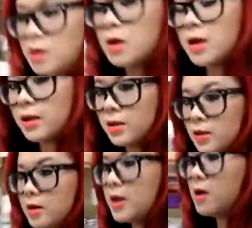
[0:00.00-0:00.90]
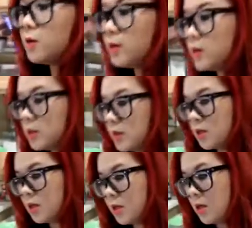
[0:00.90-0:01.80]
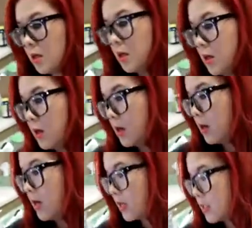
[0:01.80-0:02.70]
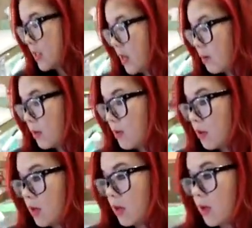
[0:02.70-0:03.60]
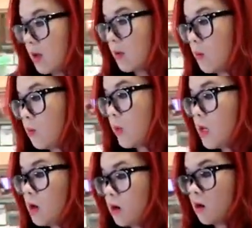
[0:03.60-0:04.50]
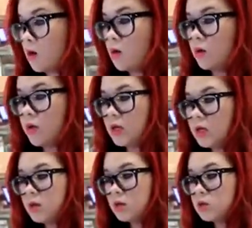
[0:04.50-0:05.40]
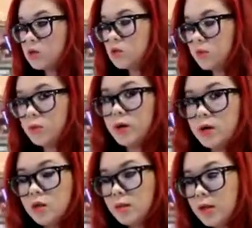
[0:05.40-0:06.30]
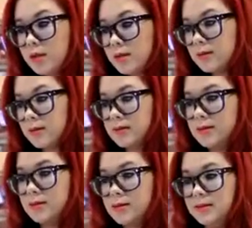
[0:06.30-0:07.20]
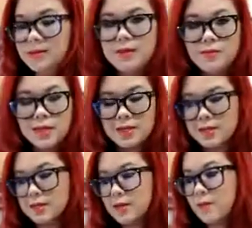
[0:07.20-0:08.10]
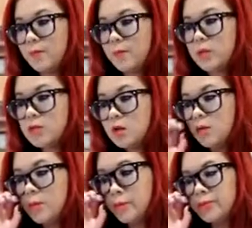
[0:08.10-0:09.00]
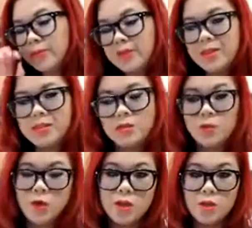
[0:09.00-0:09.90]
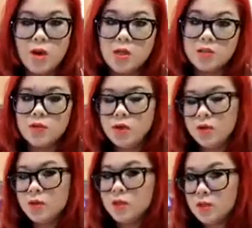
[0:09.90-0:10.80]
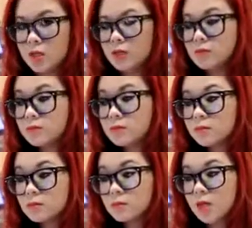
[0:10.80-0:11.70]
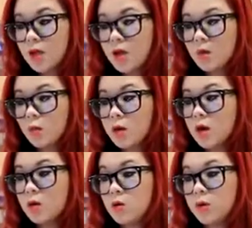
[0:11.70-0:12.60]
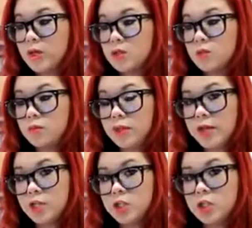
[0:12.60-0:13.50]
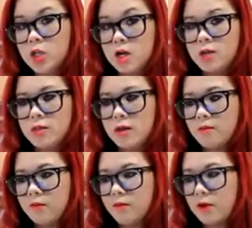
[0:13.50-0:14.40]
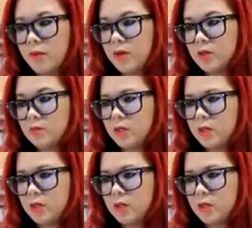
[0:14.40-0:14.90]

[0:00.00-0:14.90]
Okay, now next step, we are going to prepare the beans, green beans. So that's what the boiling water is for, with the salt, and we are going to blanch them for 5 minutes.